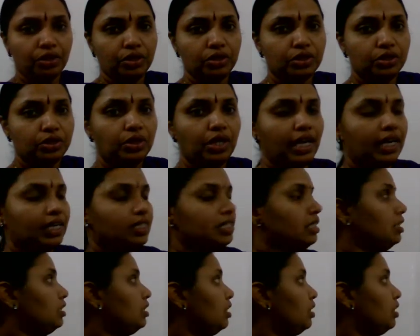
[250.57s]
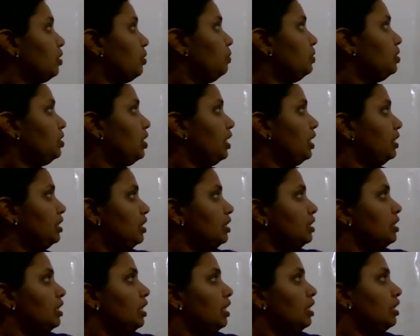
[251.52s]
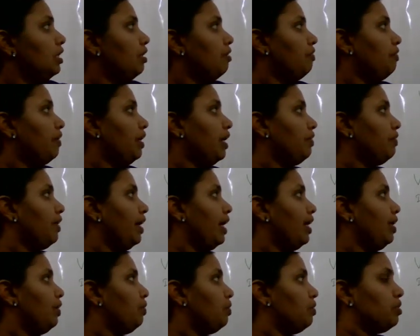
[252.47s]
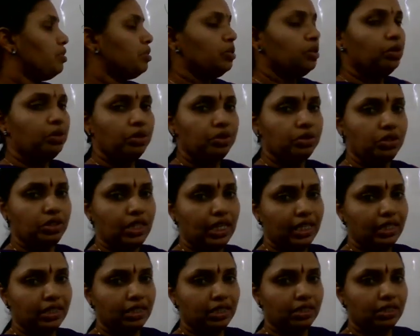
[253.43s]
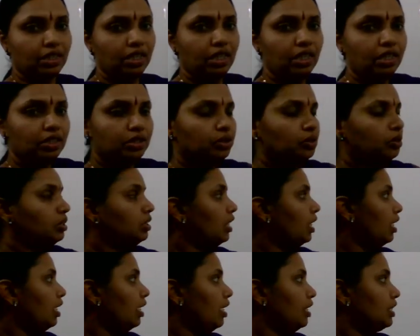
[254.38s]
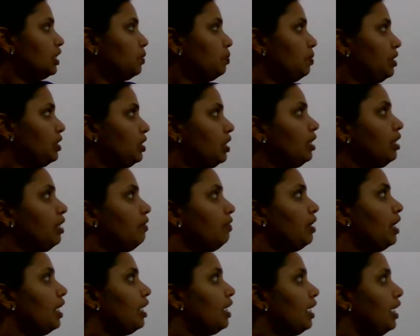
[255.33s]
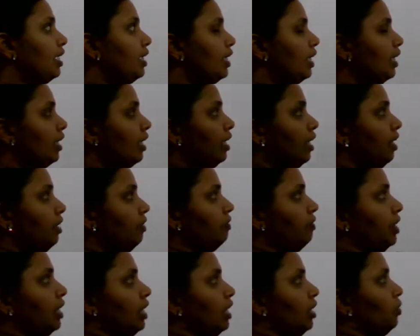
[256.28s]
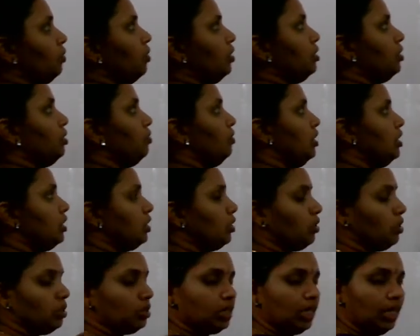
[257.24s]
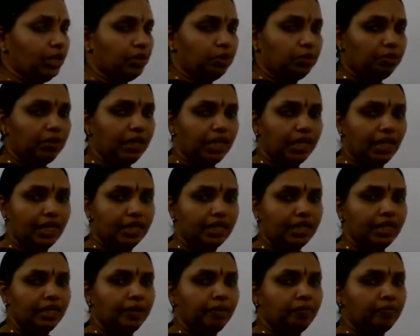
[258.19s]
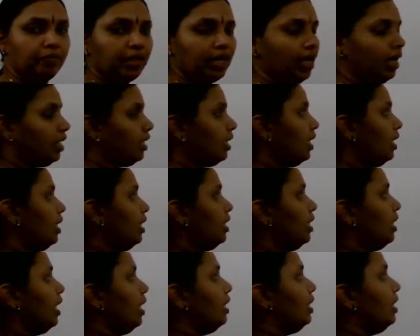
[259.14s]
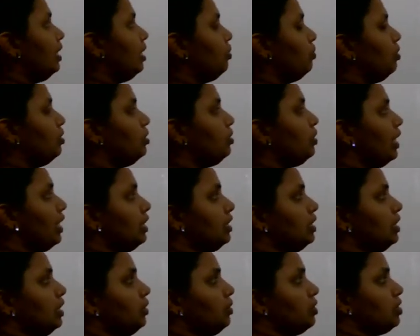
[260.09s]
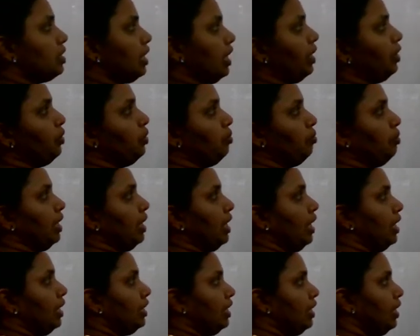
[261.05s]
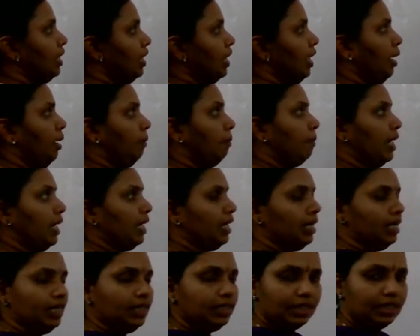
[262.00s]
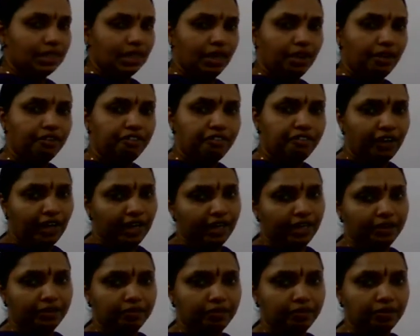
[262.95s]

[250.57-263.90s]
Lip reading: So as the circuit changes, the phi value also changes. So general expression we are writing V equal to V0 sin omega t and current I equal to I0 sin omega t minus phi.